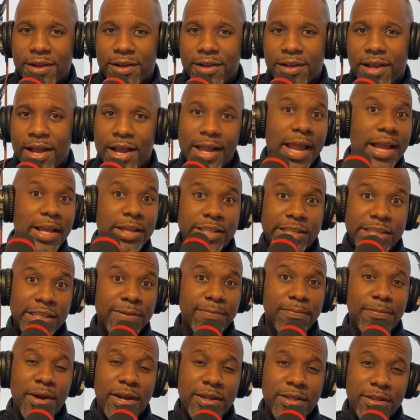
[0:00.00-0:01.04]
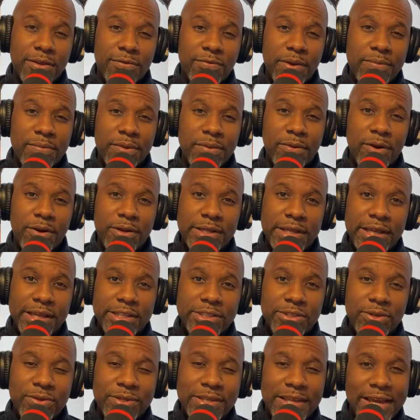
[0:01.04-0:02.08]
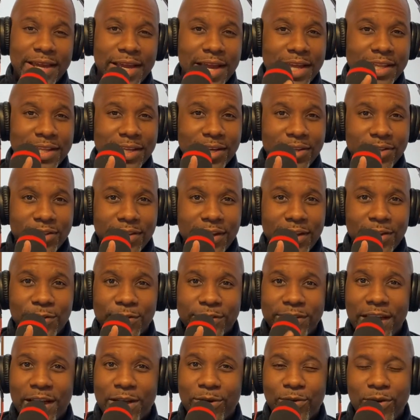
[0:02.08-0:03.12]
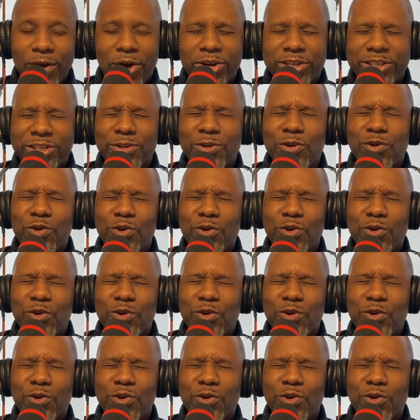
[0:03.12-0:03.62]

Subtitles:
I got a cheap bottle of Remy Martin XO that I got the other day on Yahoo Auction.